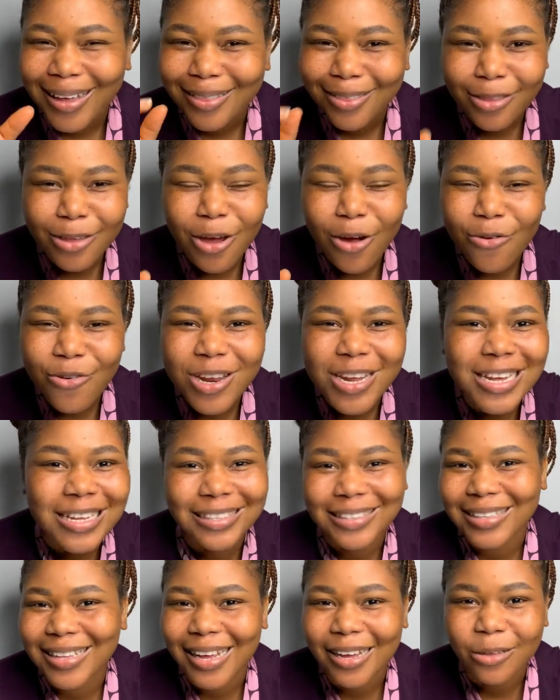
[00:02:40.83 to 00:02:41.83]
Theory
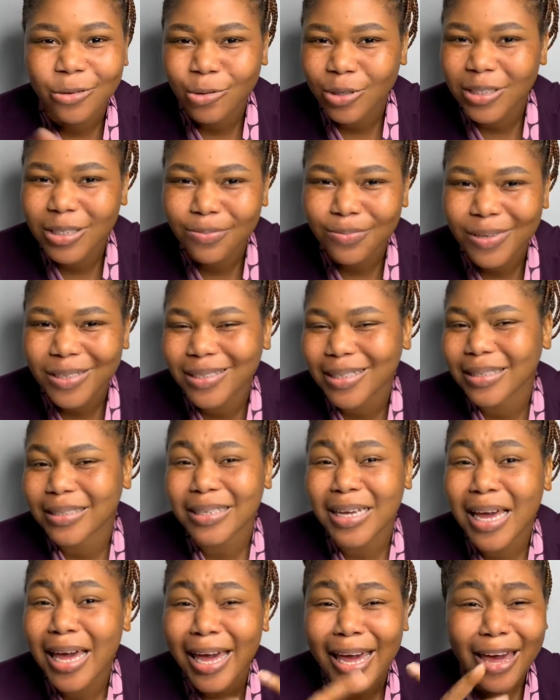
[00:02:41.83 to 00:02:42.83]
is like 20%.
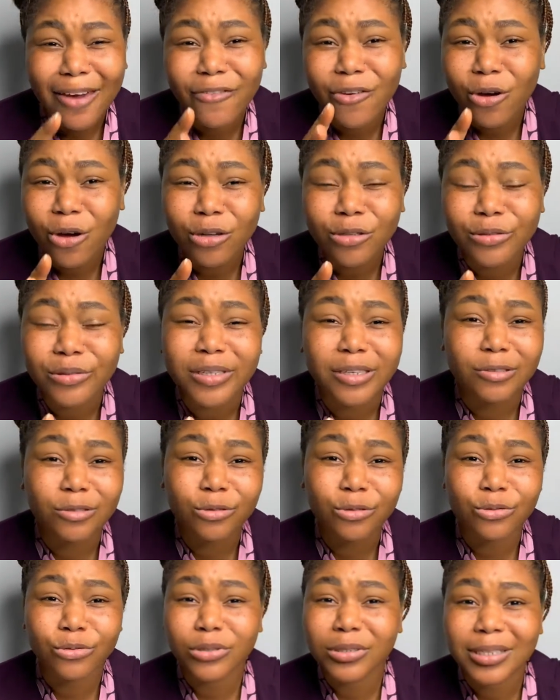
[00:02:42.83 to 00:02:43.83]
If you go to the
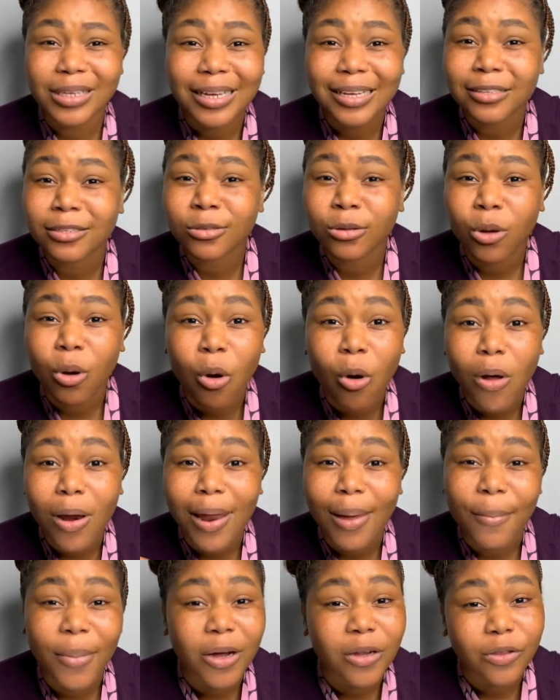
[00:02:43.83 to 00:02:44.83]
schools, it's all
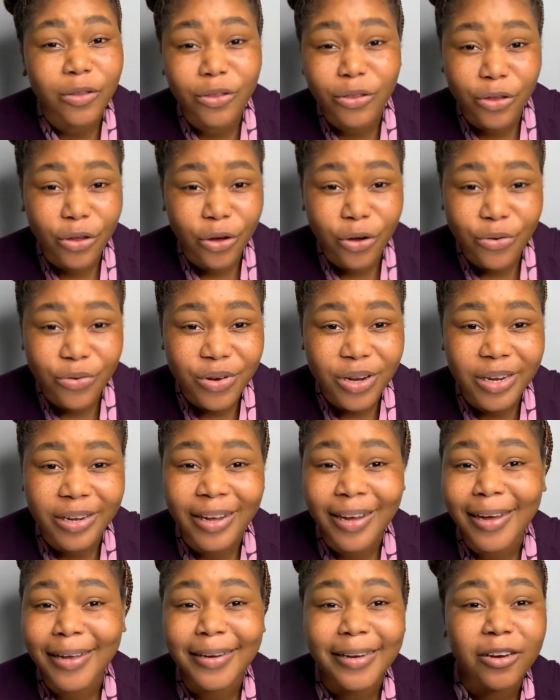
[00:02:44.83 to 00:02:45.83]
about theory.
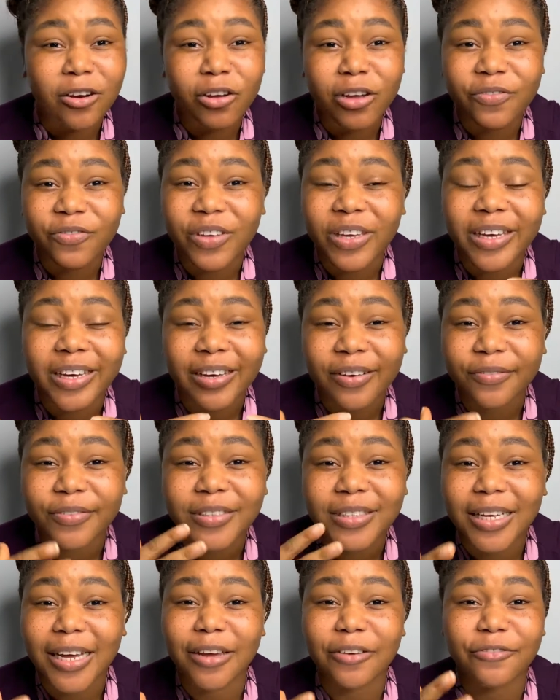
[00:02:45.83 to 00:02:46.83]
They don't even have
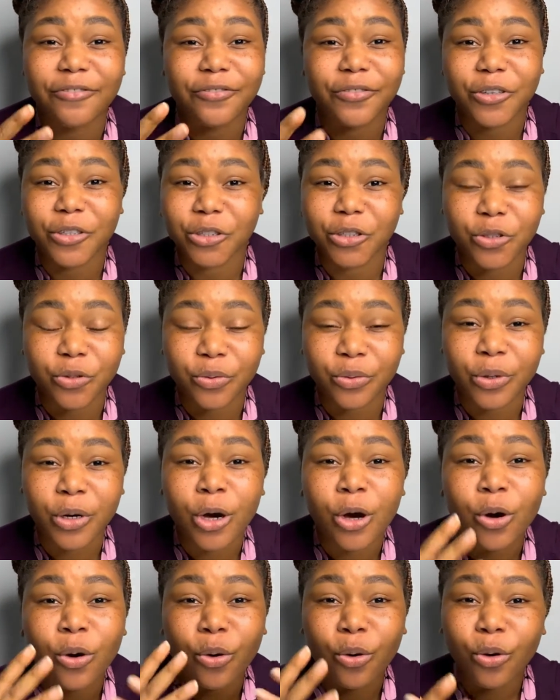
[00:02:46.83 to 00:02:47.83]
time for you.
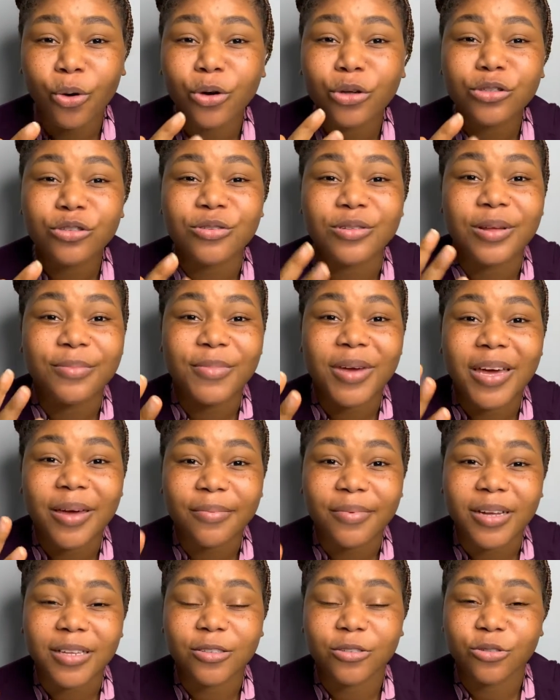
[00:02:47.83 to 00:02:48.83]
Go to the
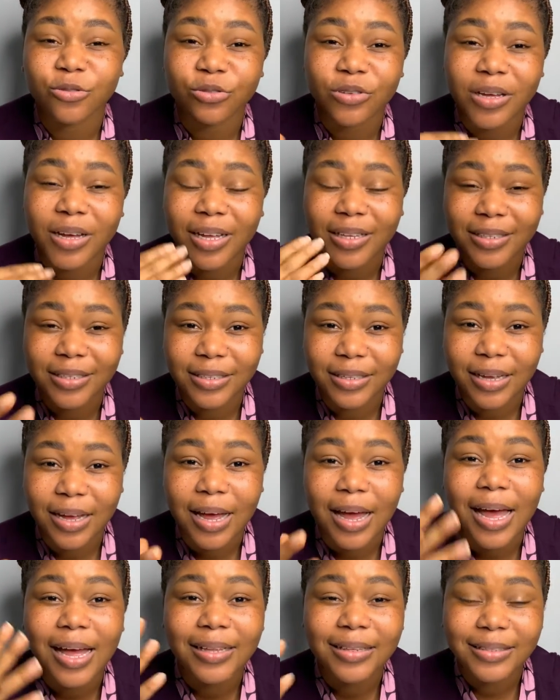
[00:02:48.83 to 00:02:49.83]
makeup
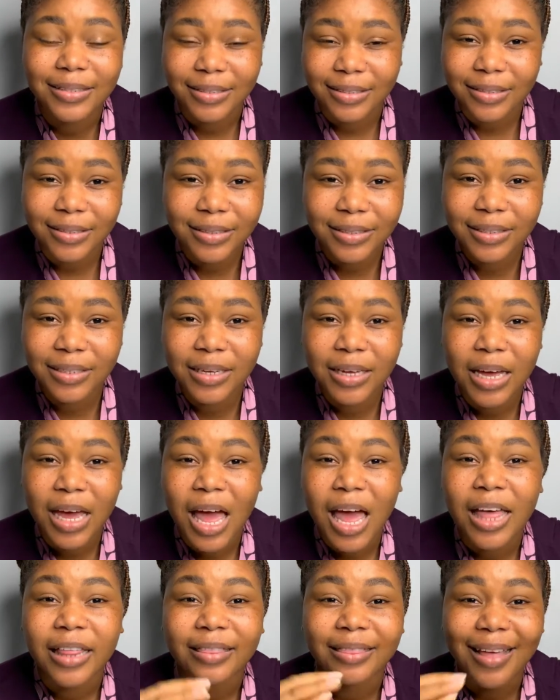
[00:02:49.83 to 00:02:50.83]
artist
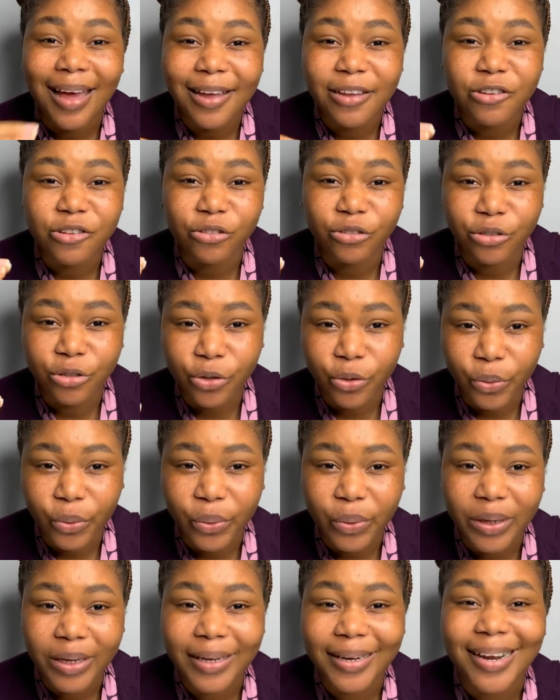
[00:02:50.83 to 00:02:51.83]
that you know
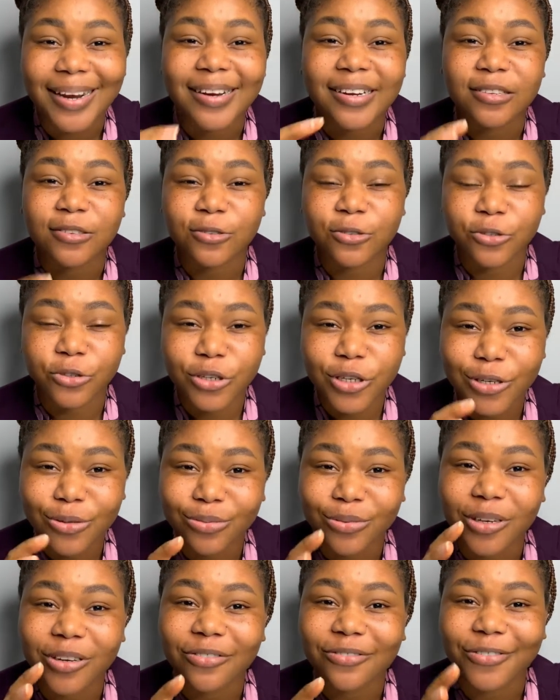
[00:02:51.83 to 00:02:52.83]
that is doing
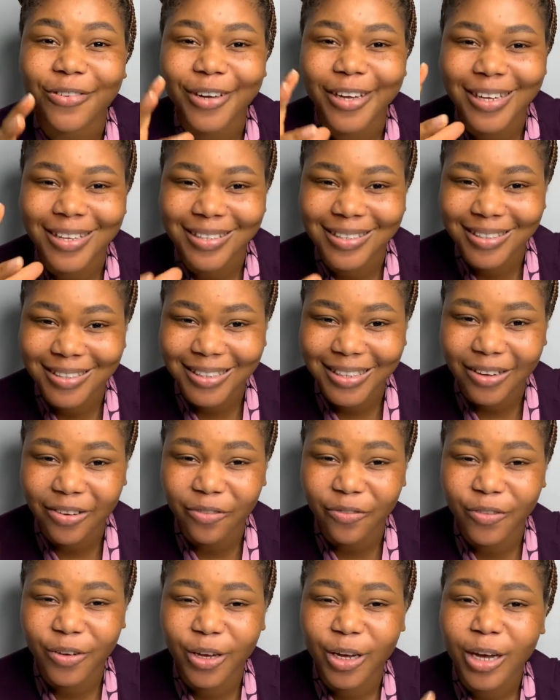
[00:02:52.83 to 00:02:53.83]
well for herself
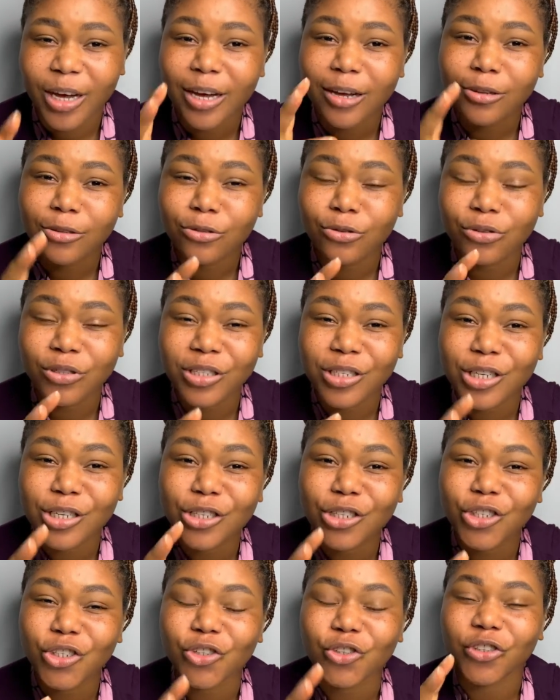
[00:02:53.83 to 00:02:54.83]
to
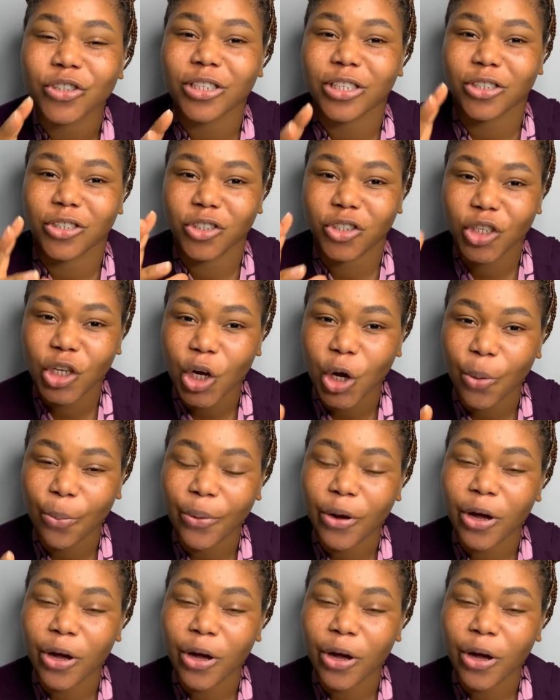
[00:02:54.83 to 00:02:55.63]
teach you the job.